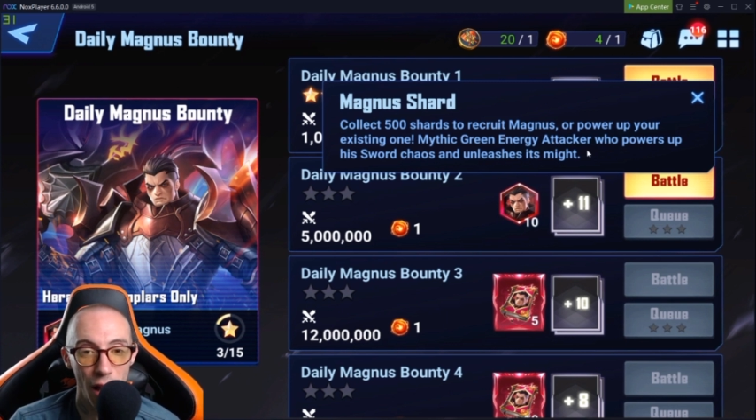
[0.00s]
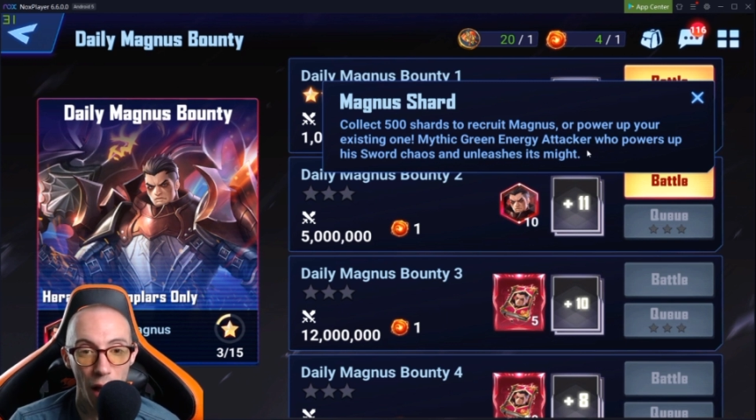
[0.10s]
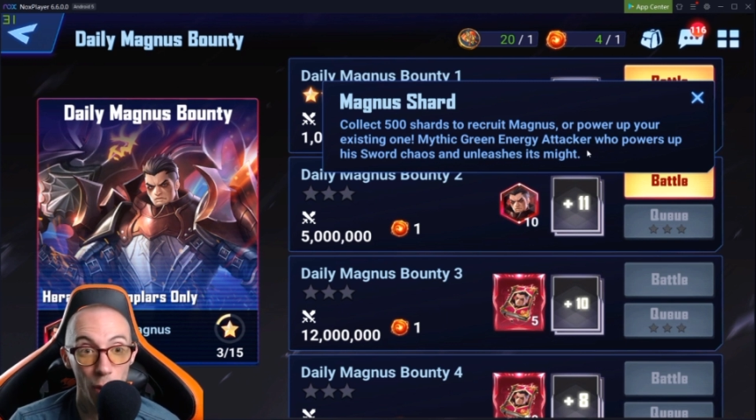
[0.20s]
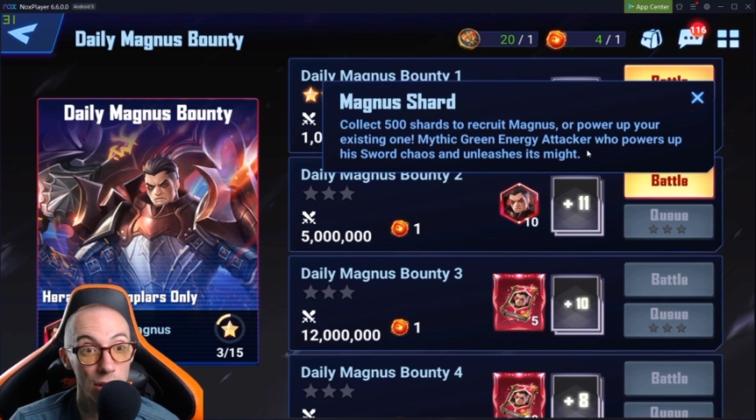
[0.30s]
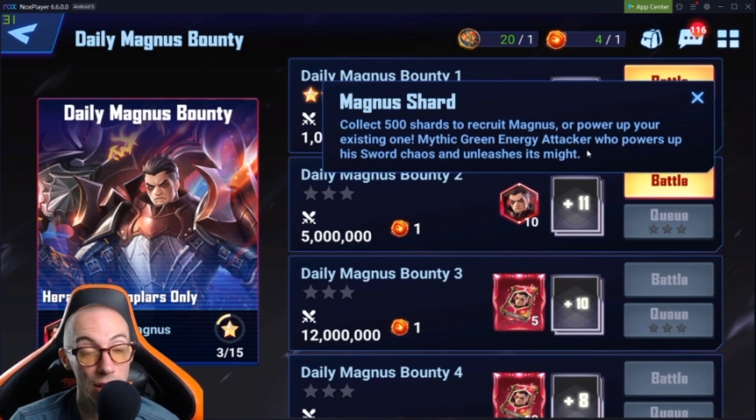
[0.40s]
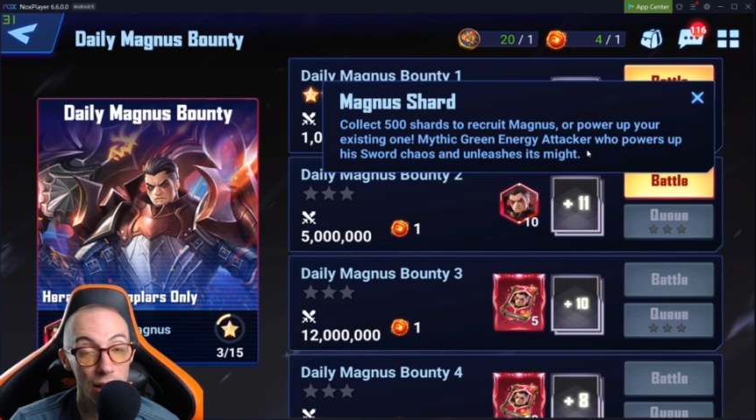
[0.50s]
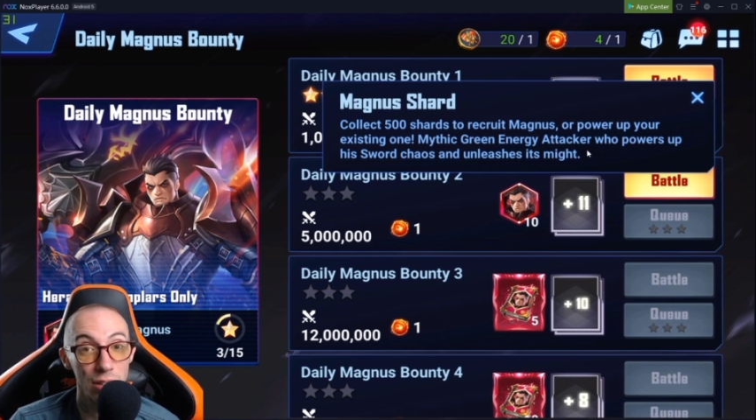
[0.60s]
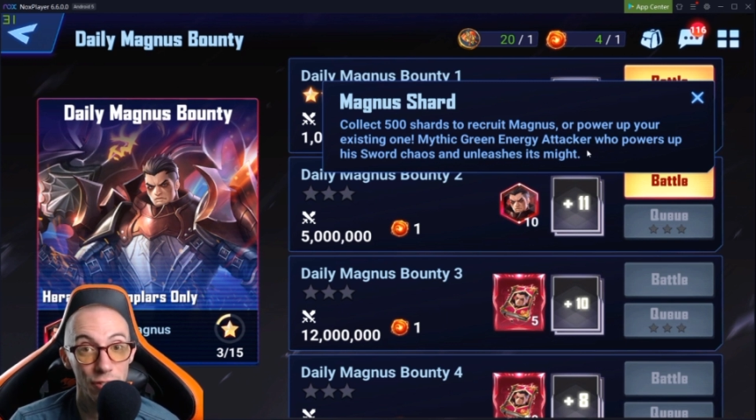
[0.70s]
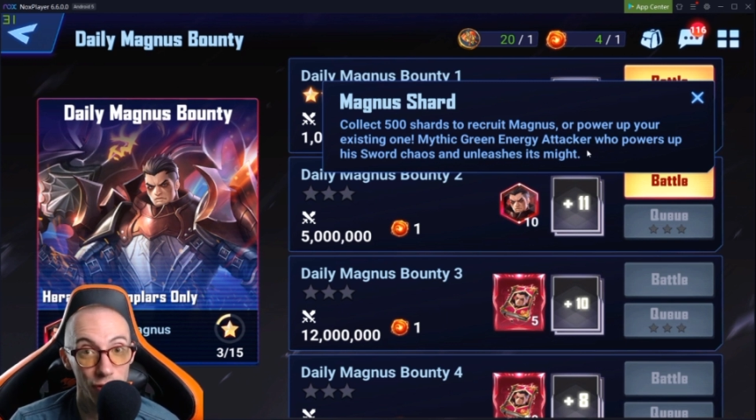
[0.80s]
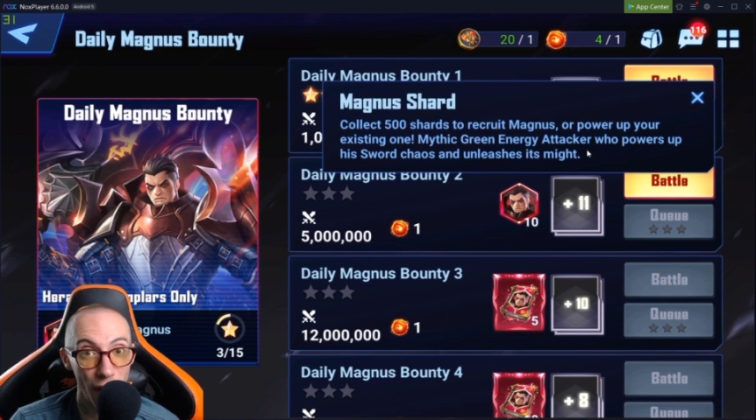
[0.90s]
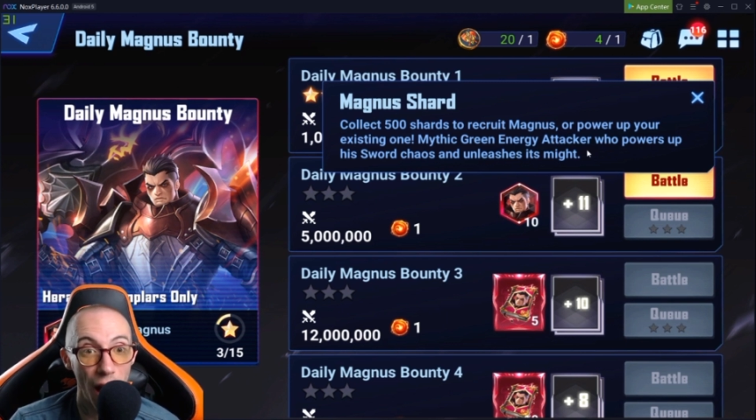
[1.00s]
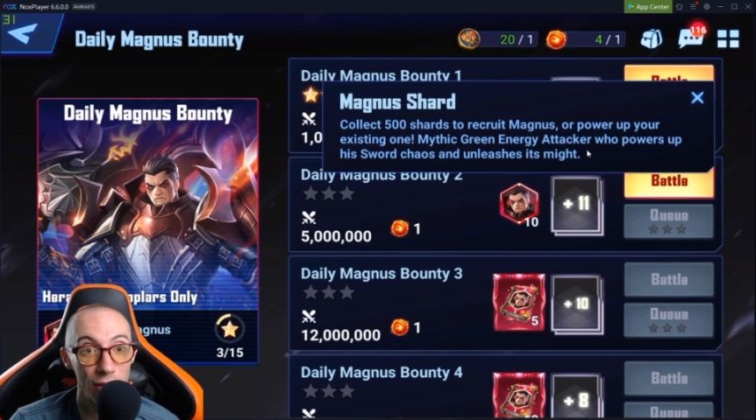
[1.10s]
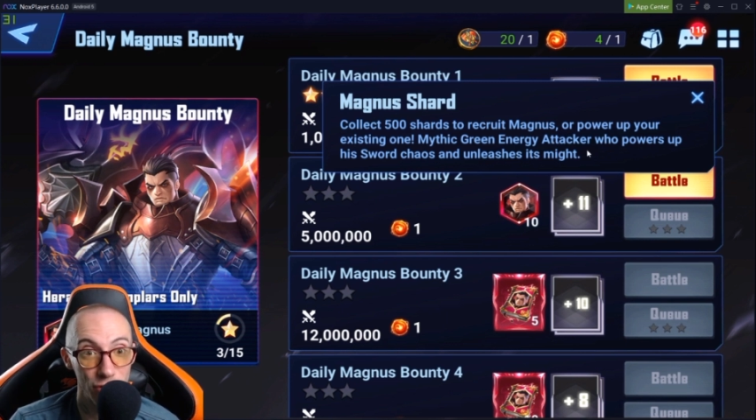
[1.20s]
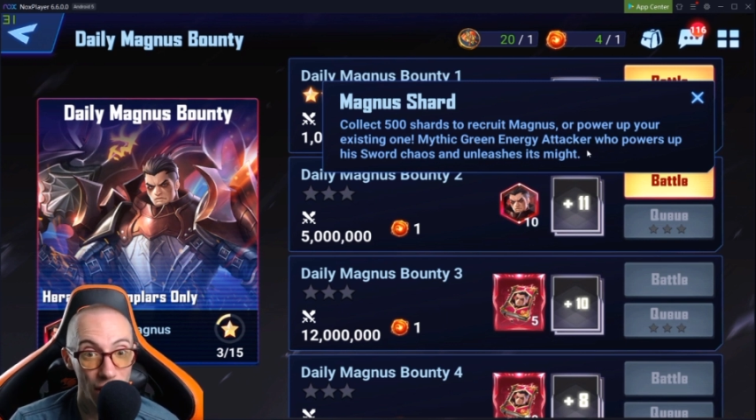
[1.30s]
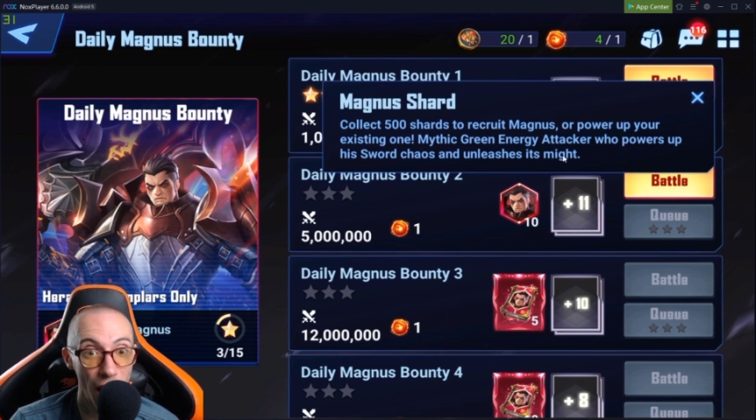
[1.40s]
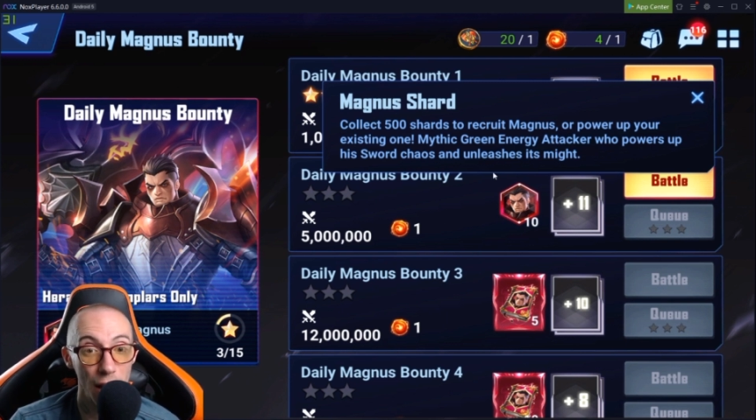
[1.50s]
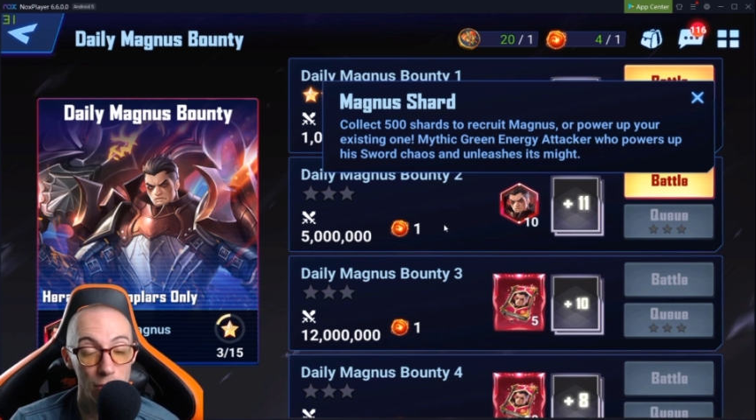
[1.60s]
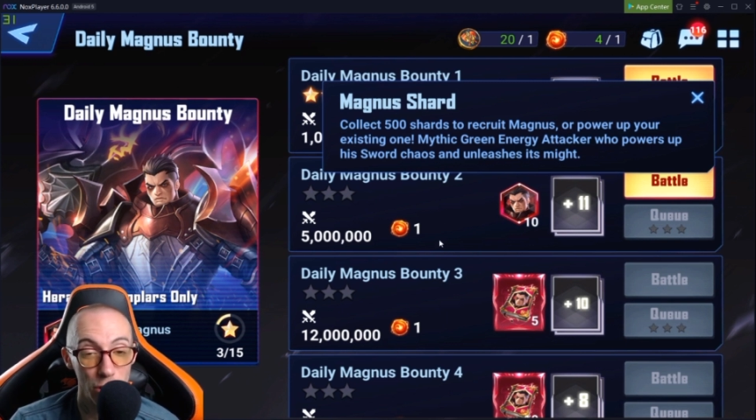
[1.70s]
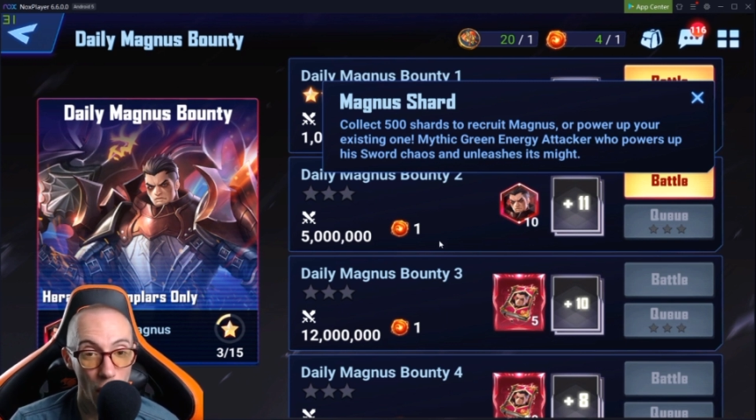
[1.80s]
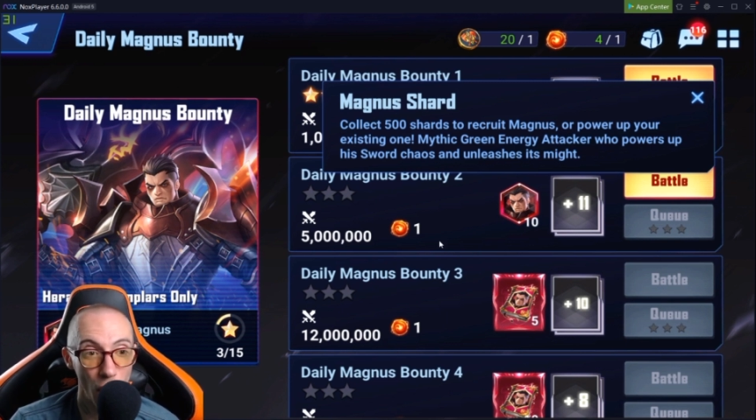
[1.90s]
I want to say it's 5
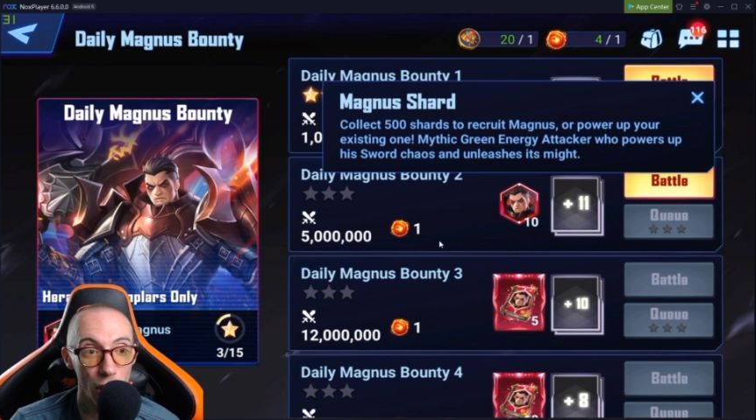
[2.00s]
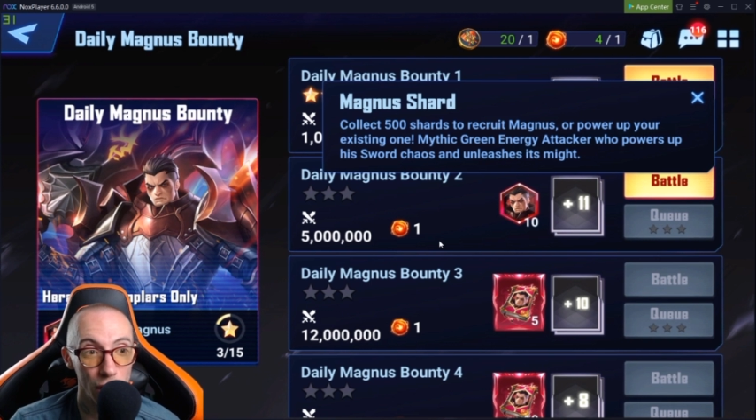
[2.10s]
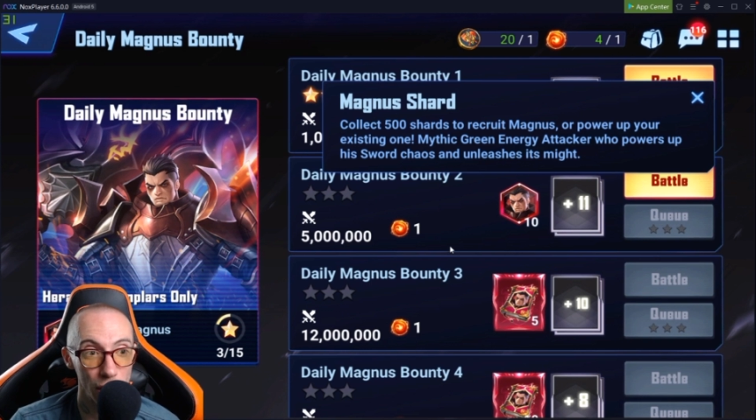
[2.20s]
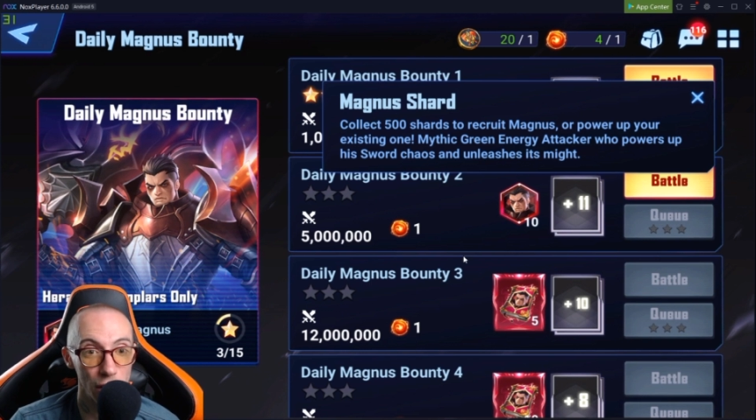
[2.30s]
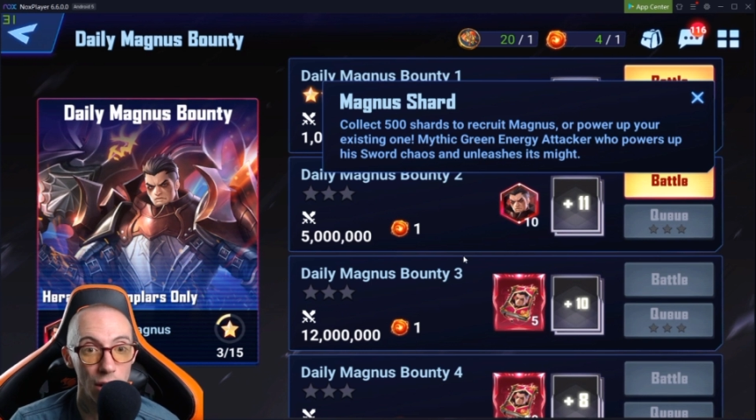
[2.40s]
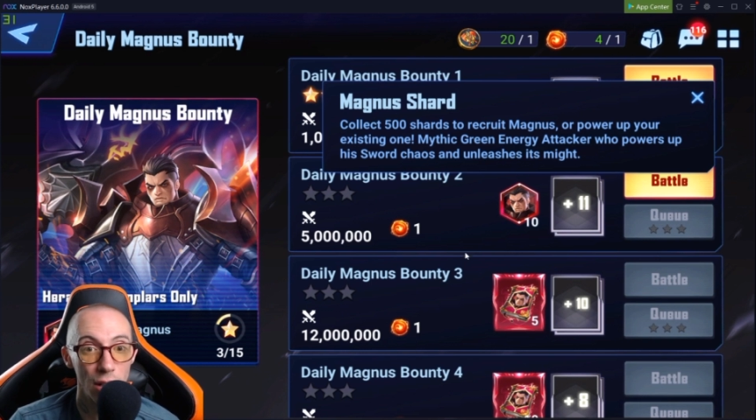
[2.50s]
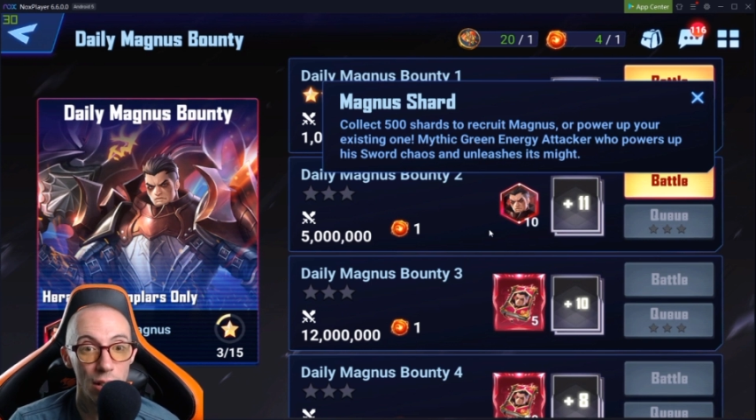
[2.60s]
times harder